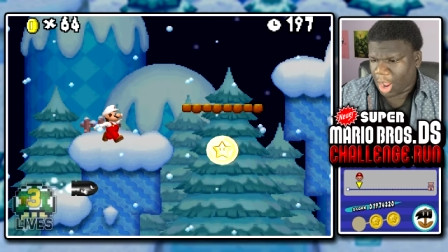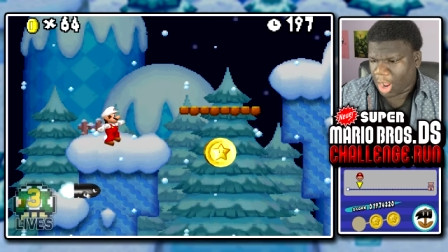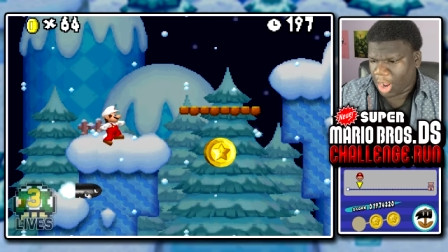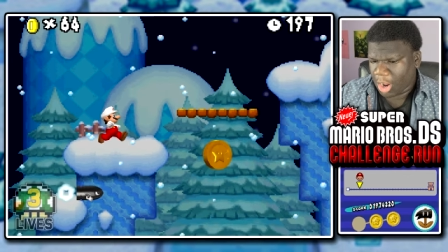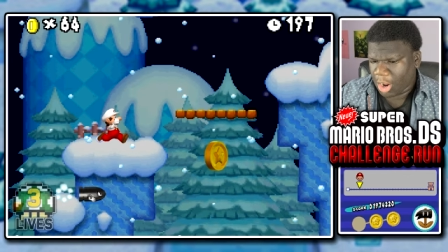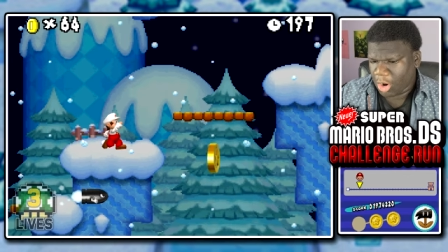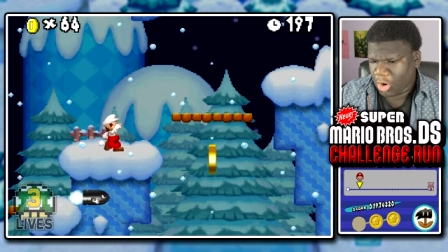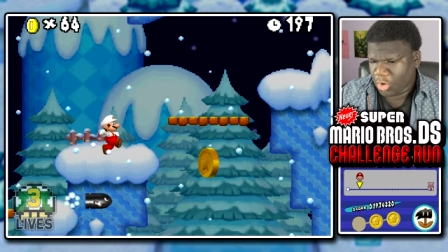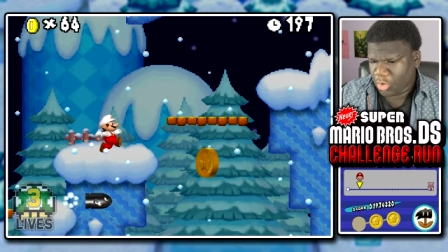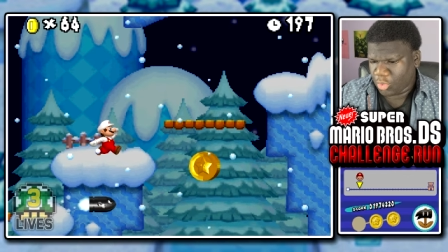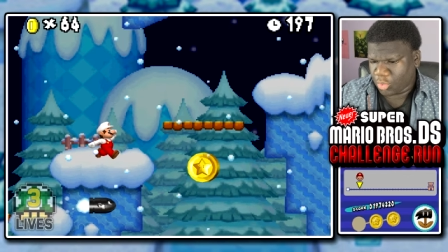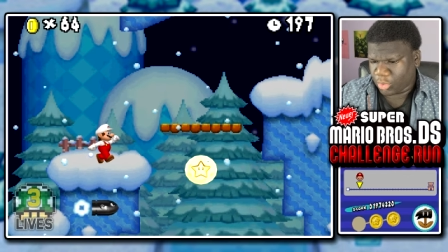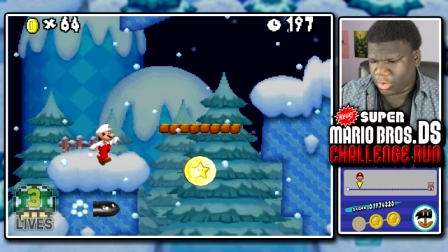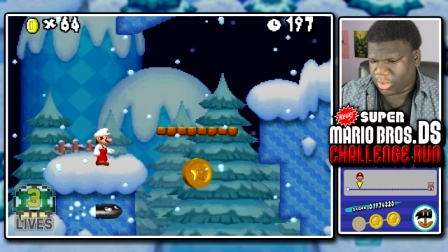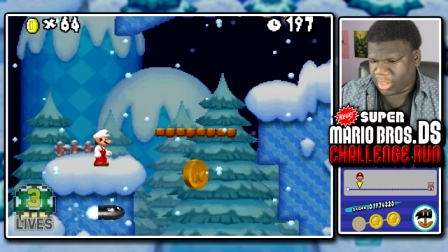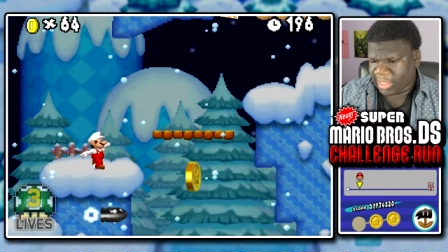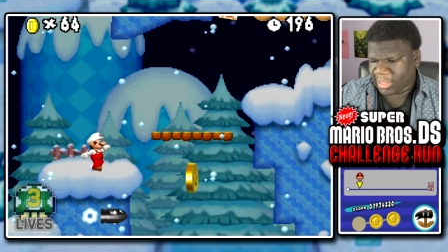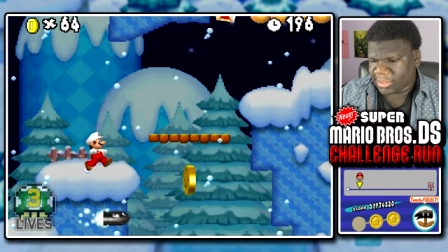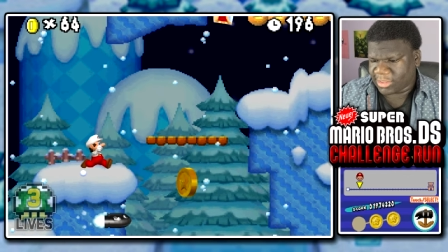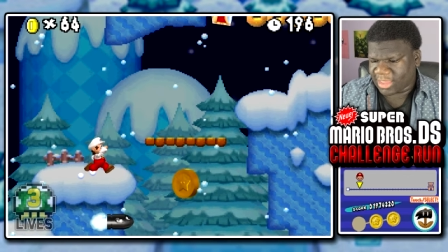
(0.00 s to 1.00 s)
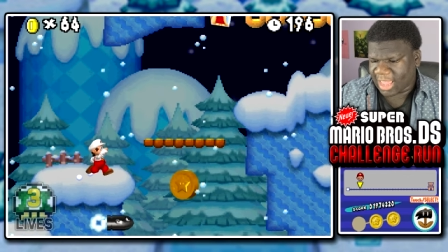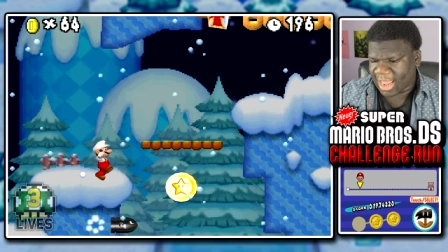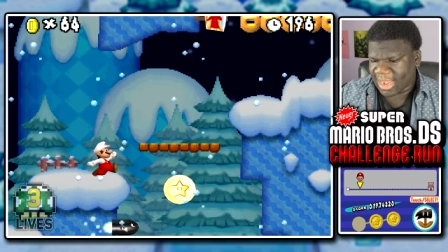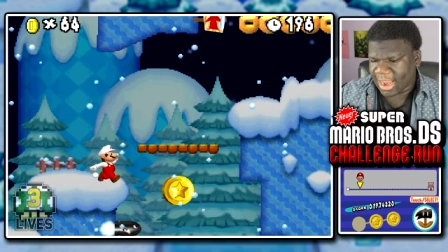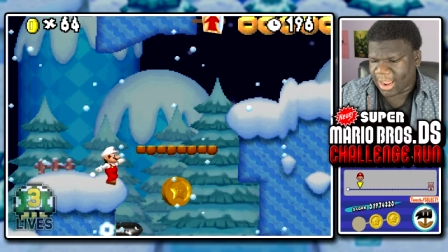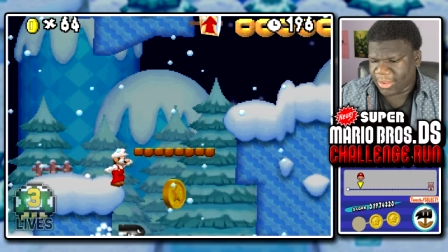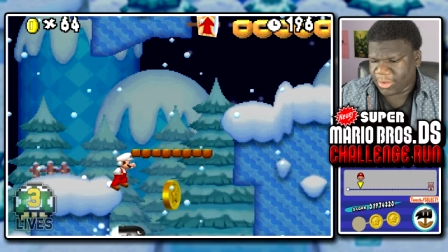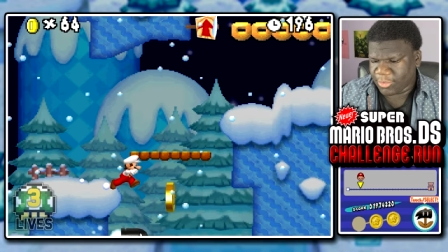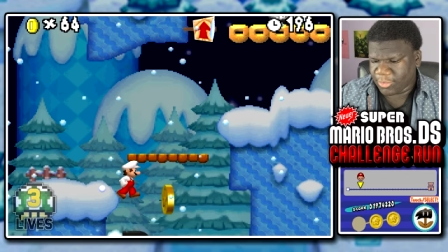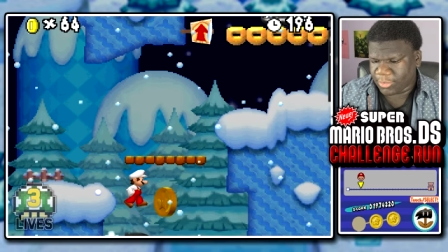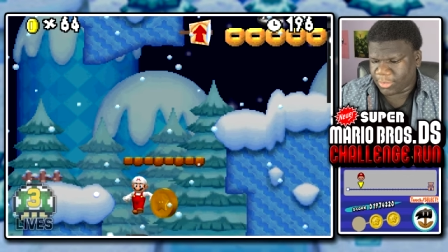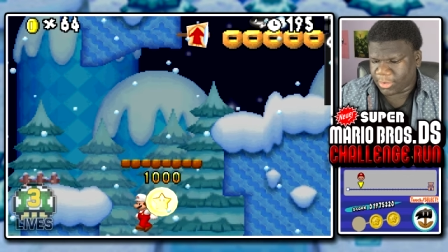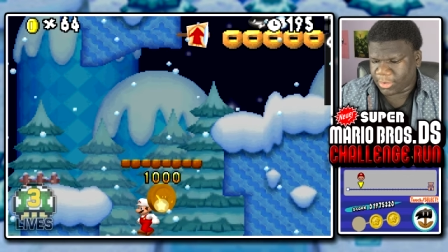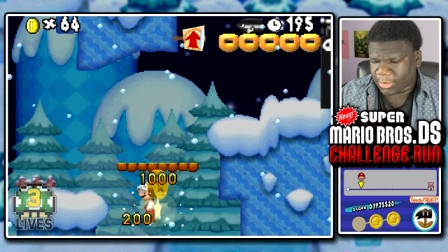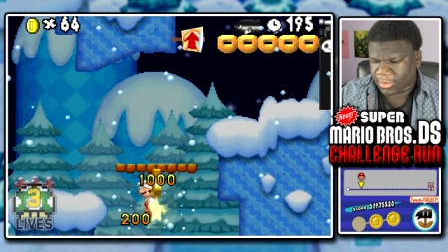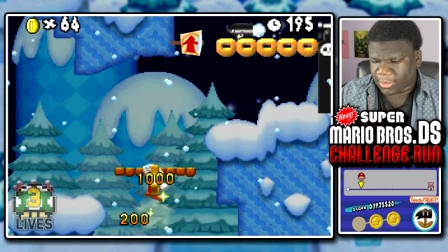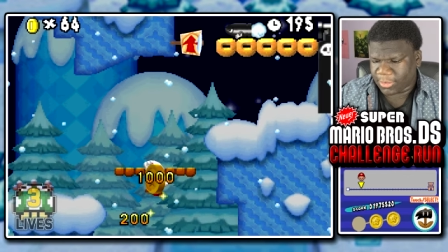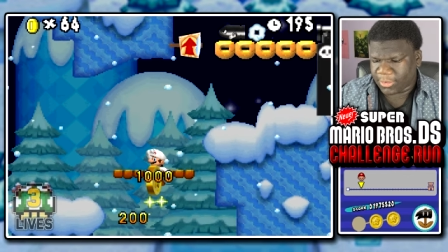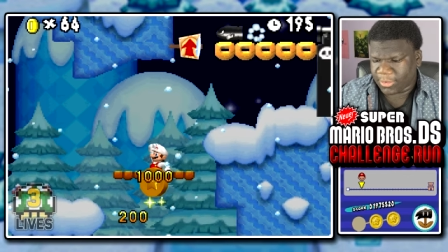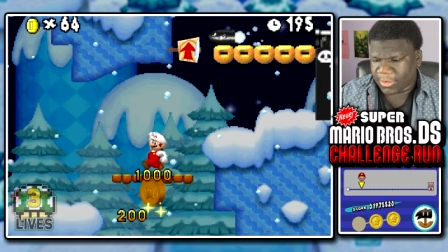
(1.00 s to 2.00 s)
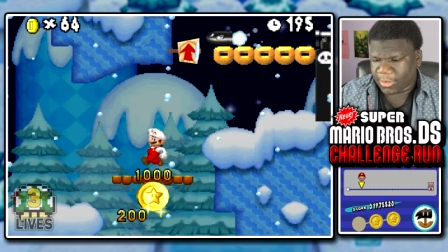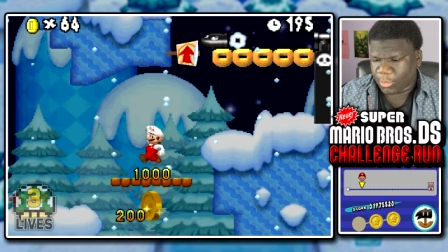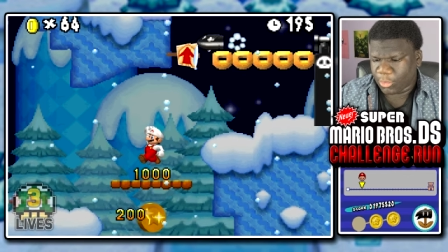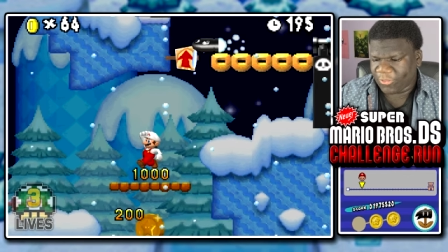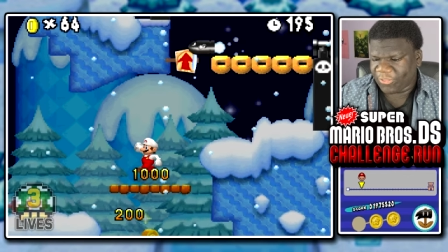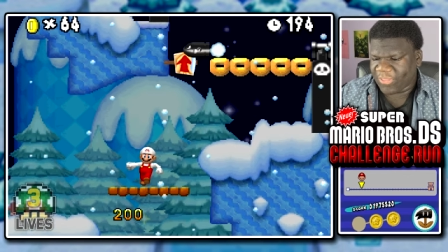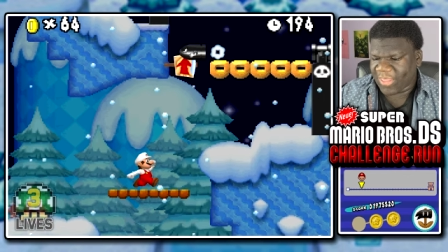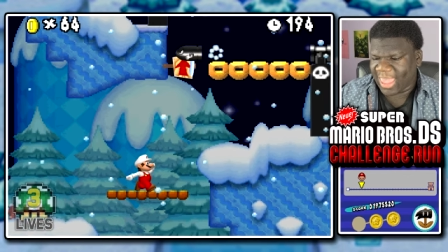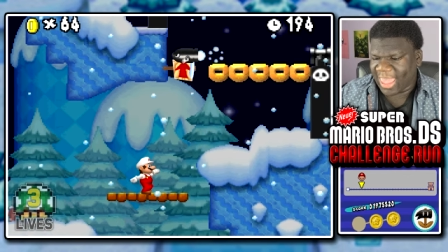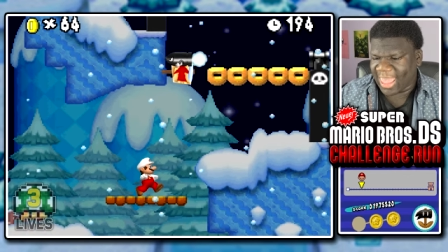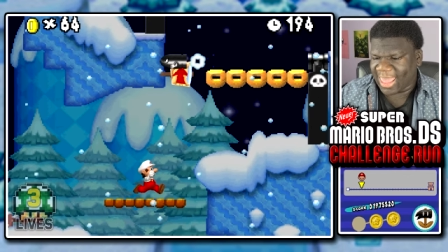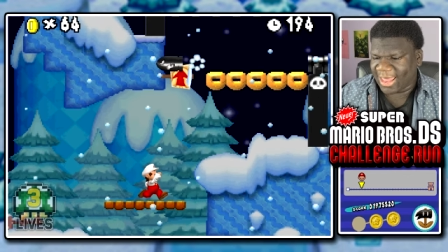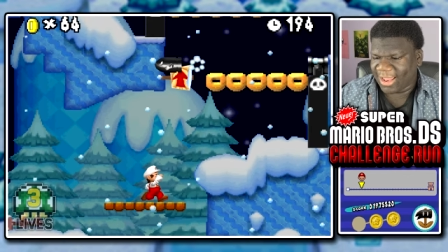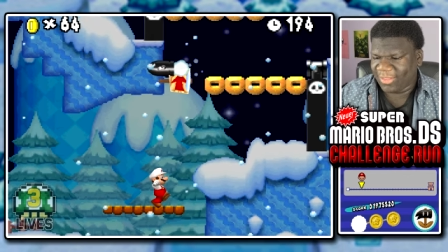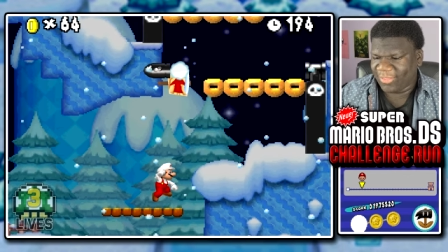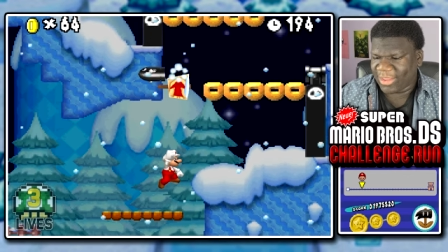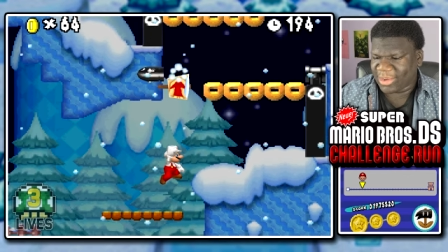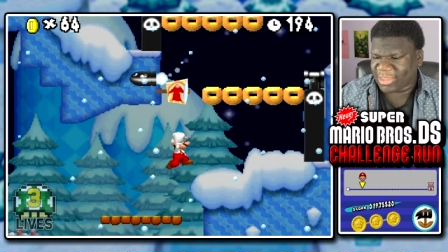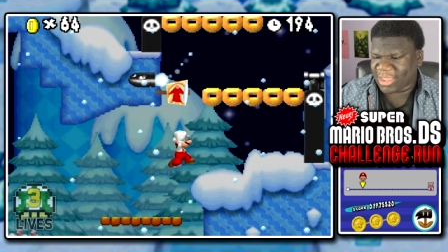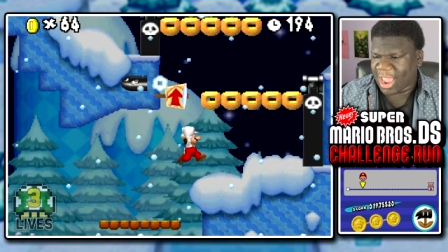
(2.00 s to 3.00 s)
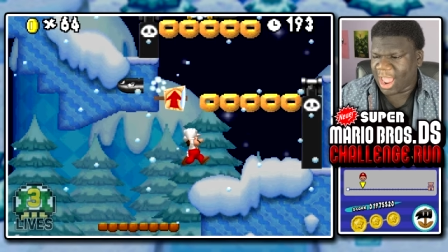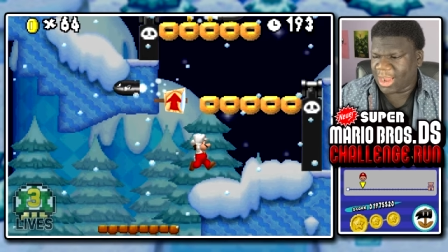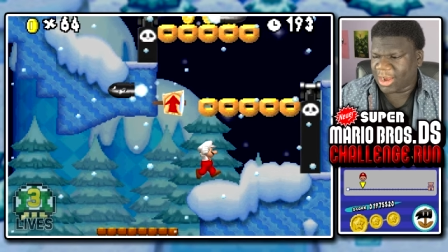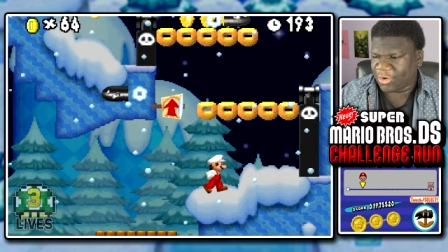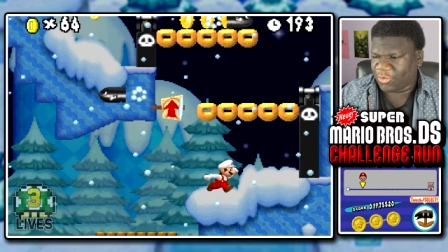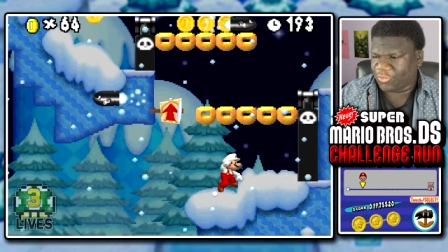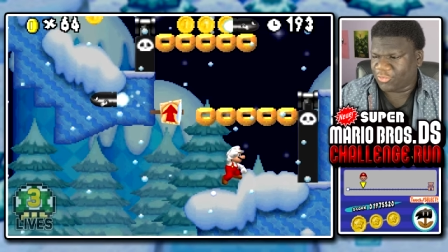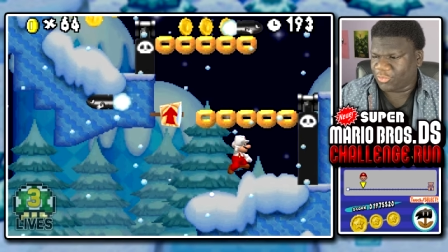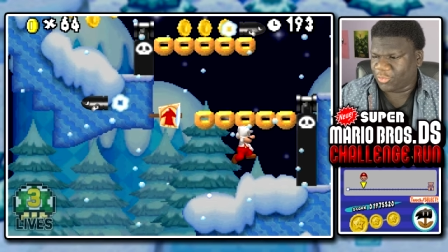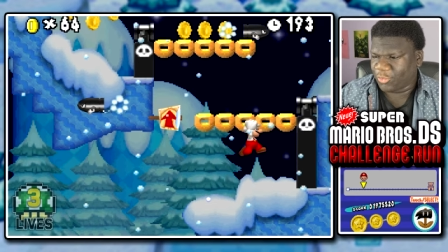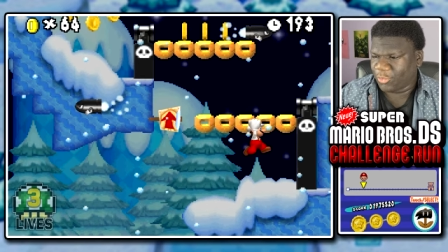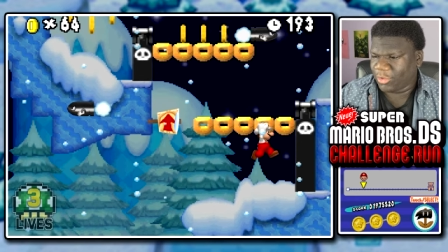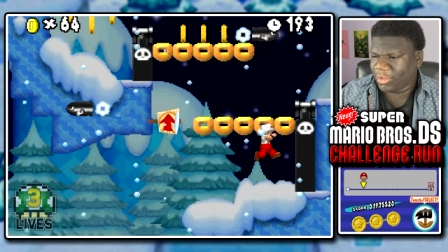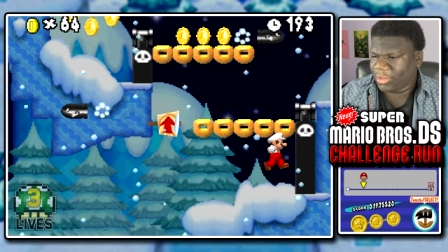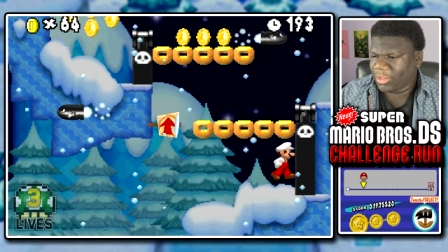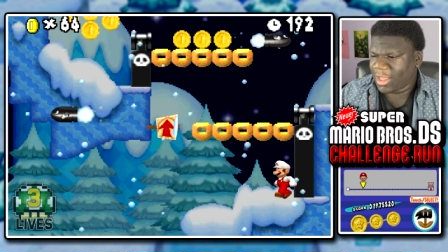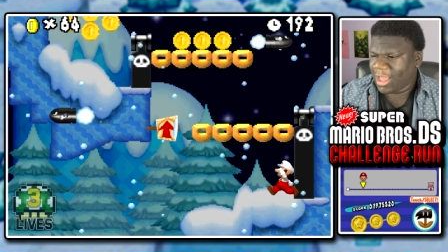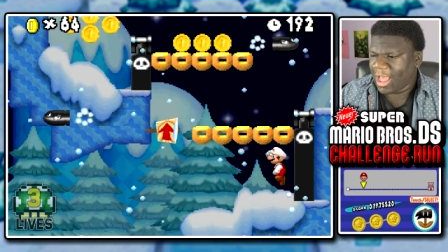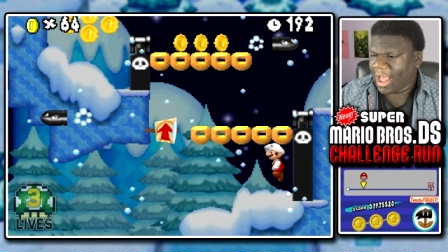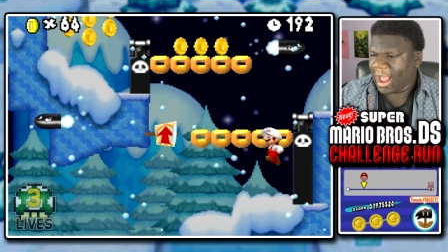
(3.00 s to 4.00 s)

Oh, is that how you, what the hell? That's kinda cruel.